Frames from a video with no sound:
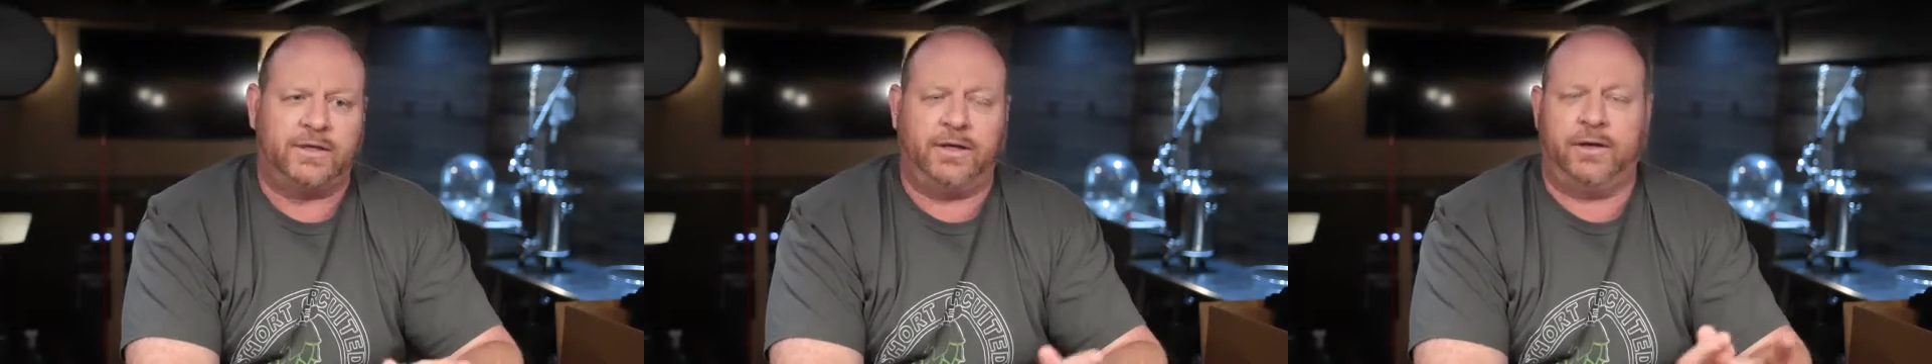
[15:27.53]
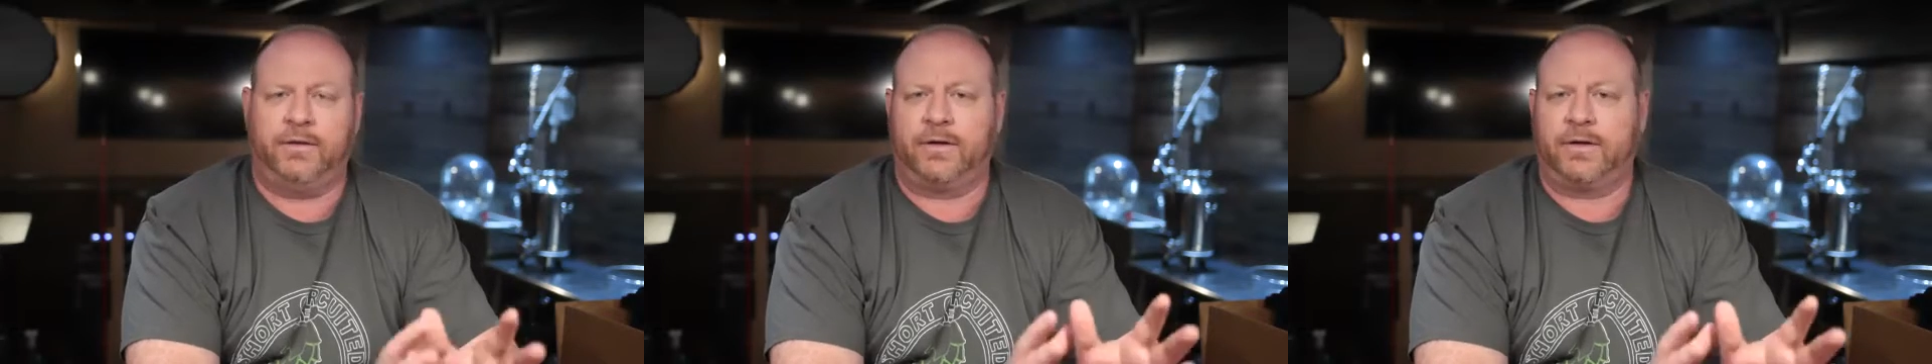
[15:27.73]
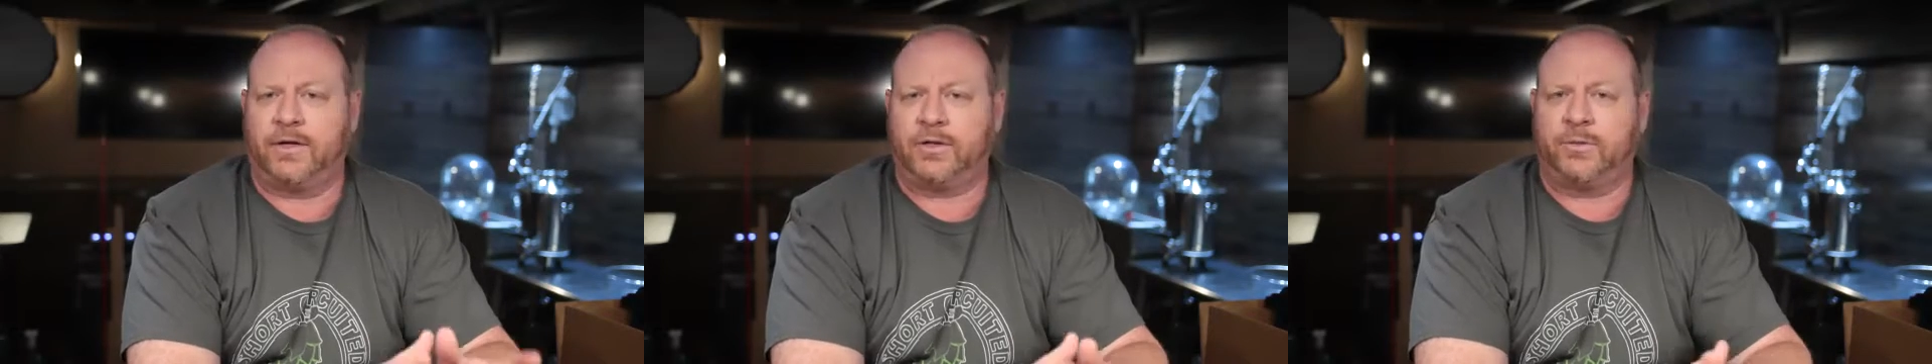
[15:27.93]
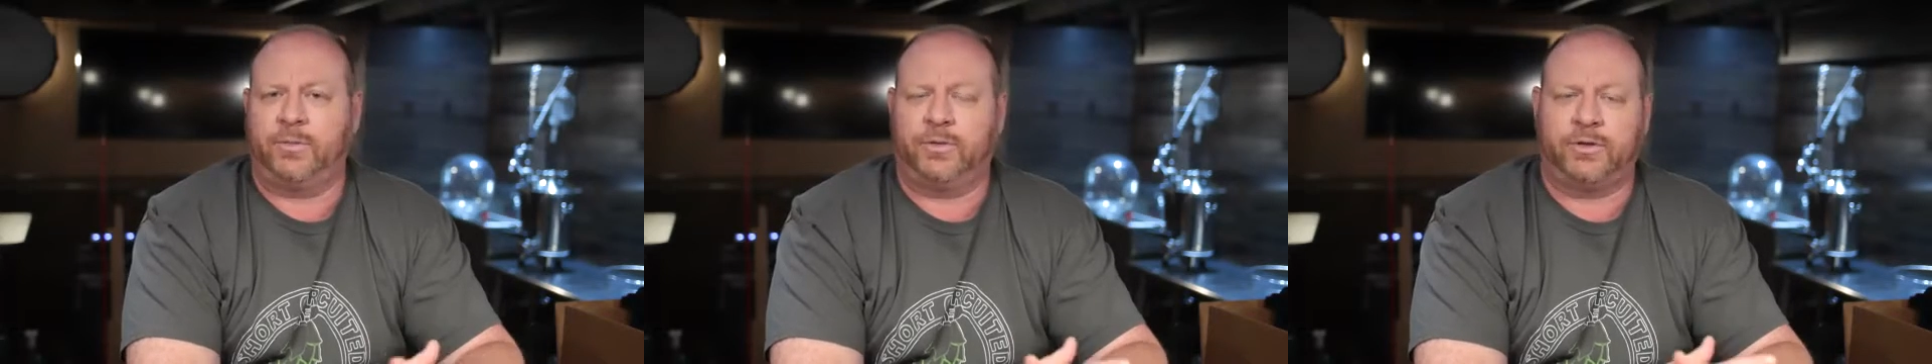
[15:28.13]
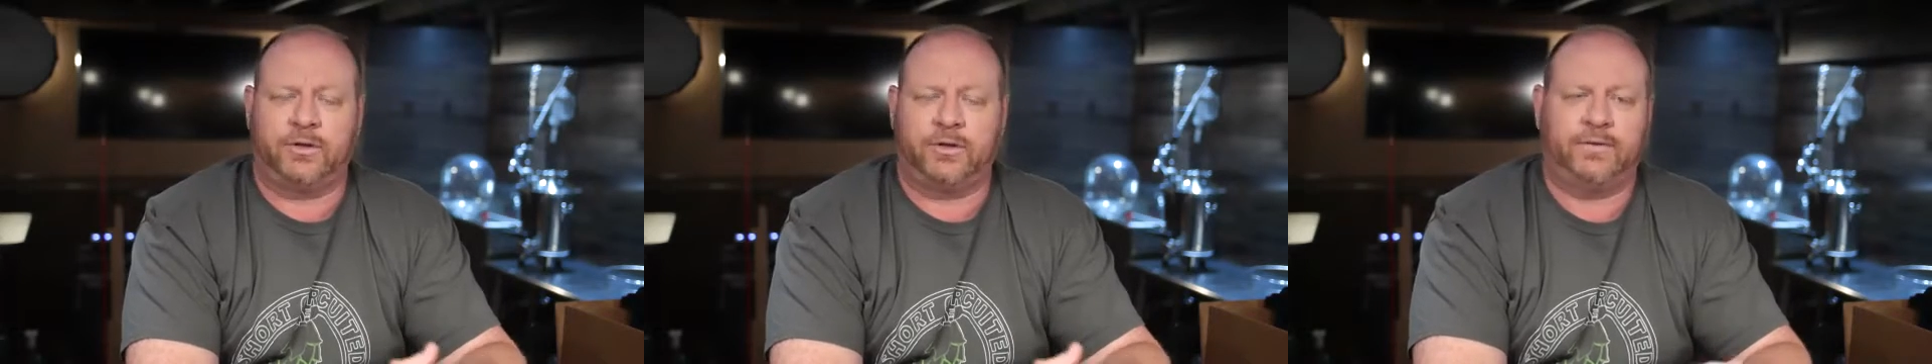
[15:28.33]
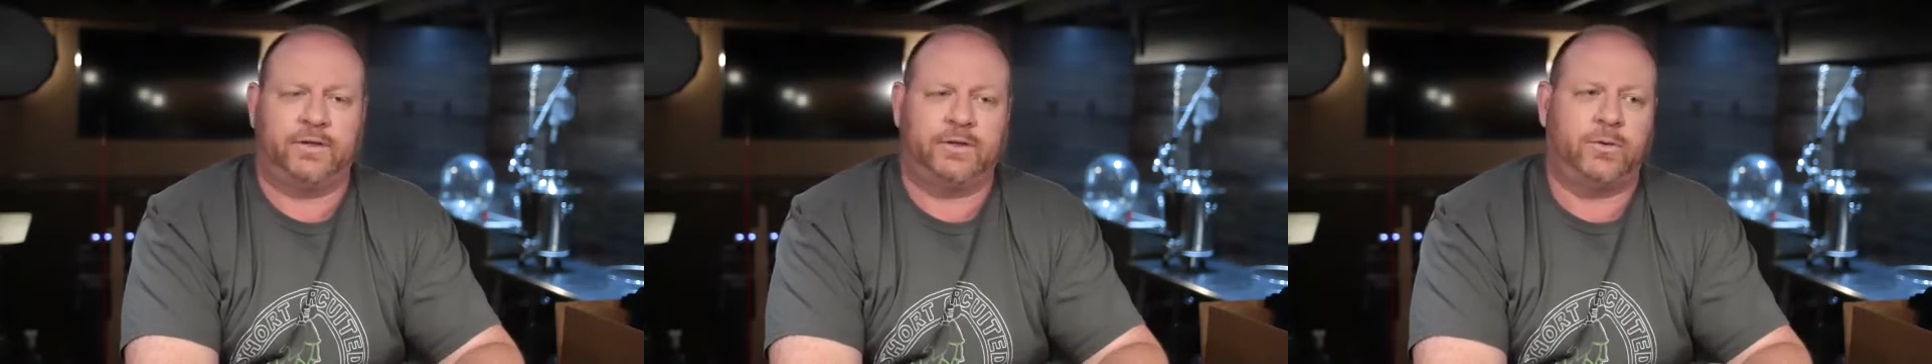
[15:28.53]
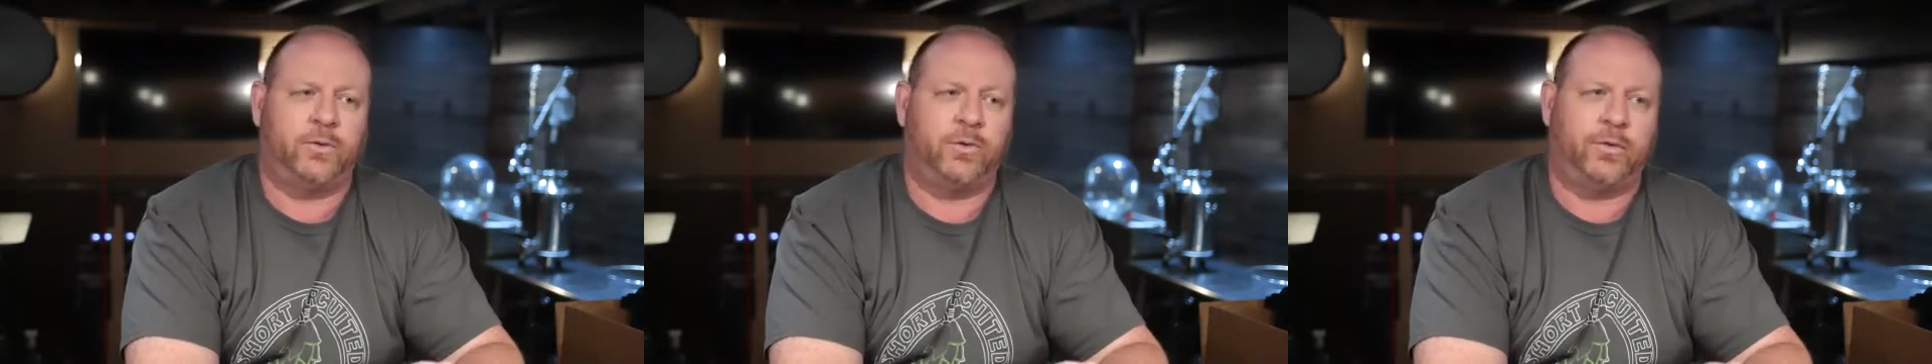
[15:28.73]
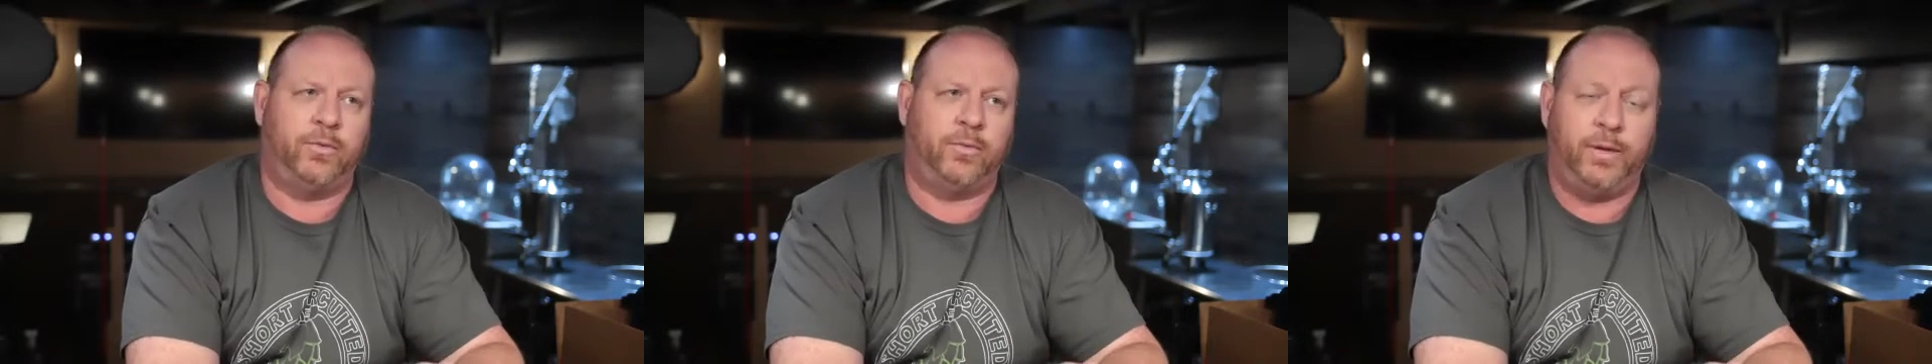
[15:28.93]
the customer service is horrible.